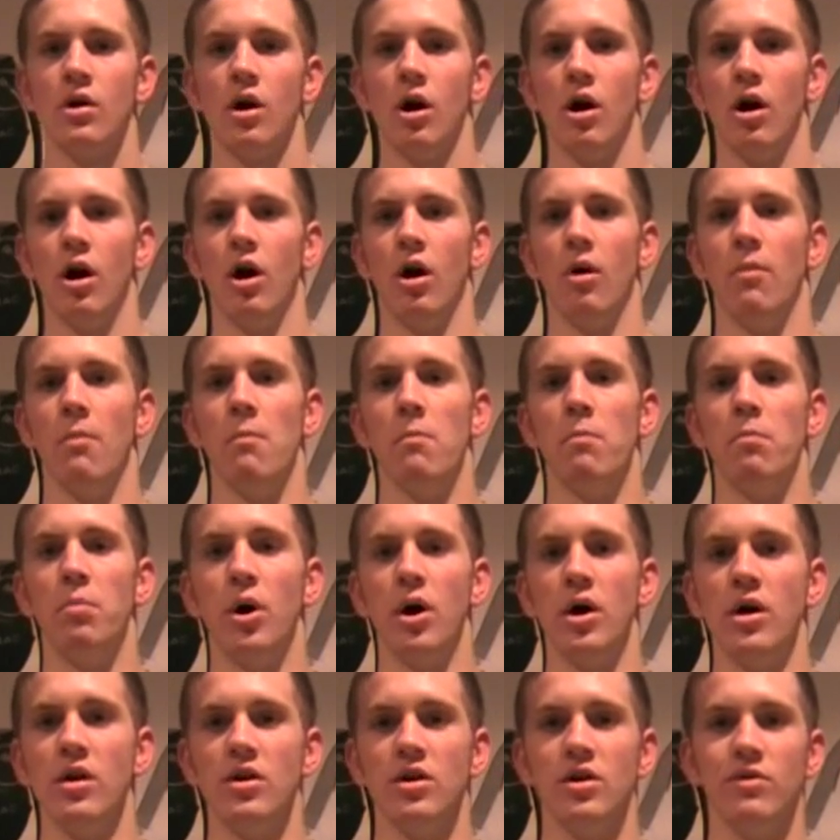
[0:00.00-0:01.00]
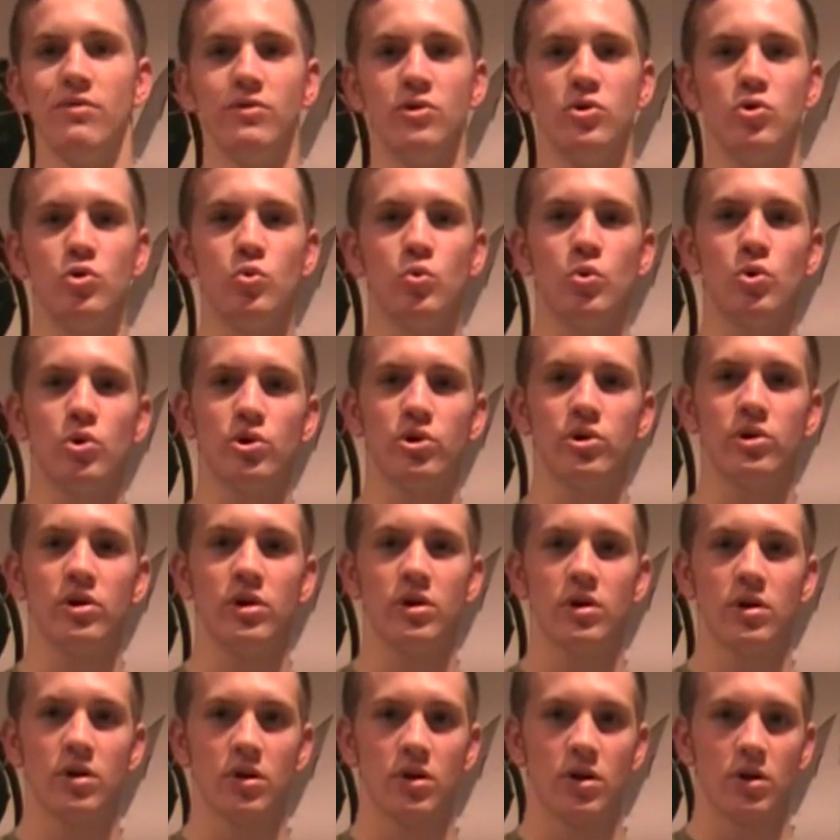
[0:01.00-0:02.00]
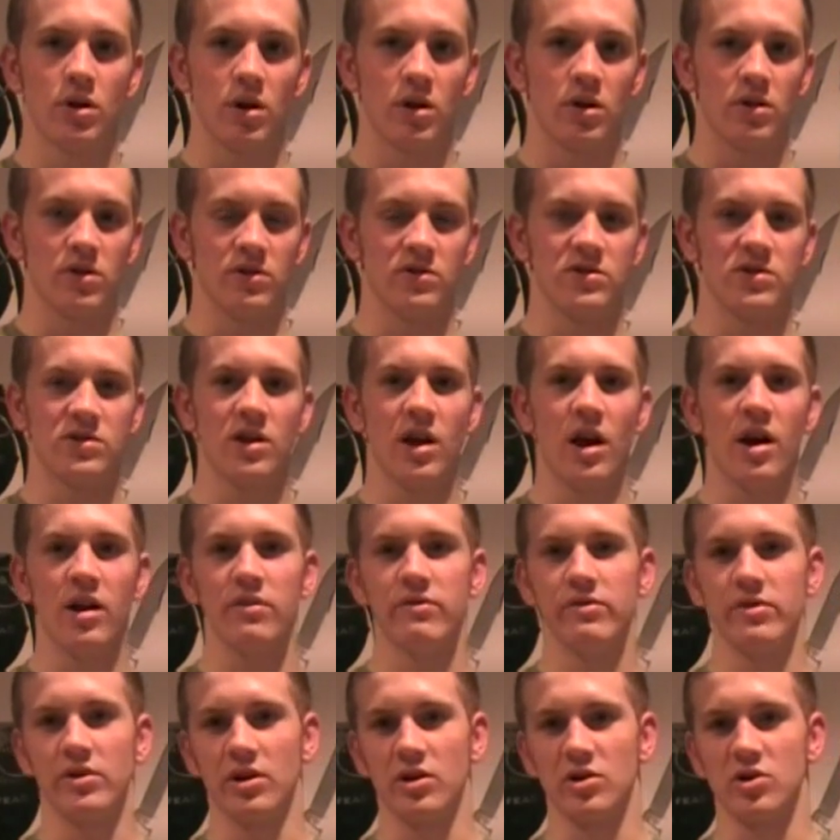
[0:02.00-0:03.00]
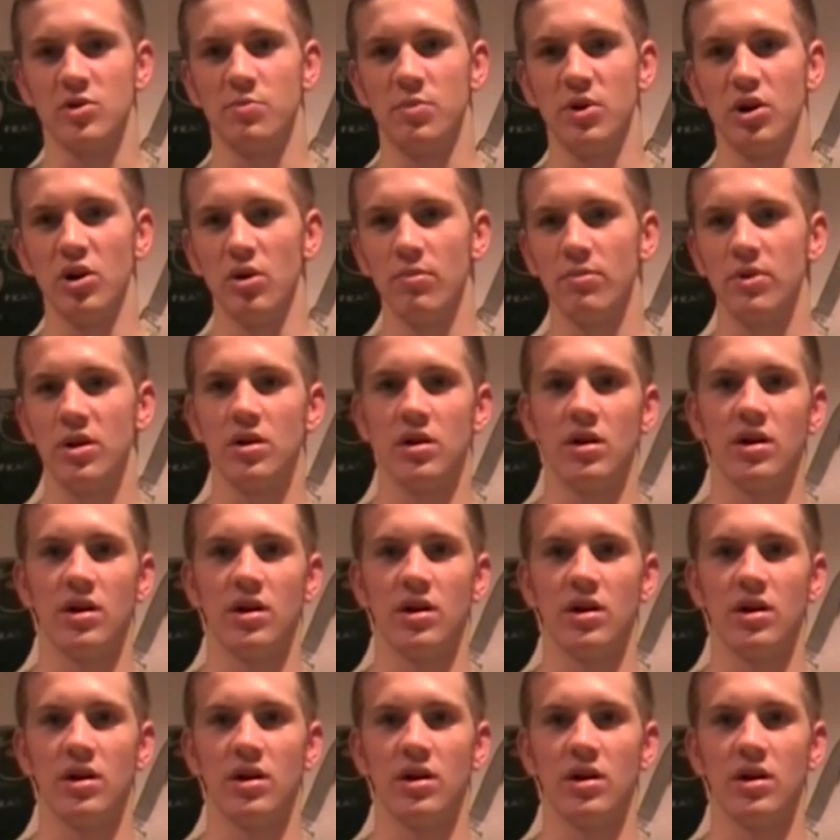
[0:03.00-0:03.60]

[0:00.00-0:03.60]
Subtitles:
But if you would, and this is kind of an experiment,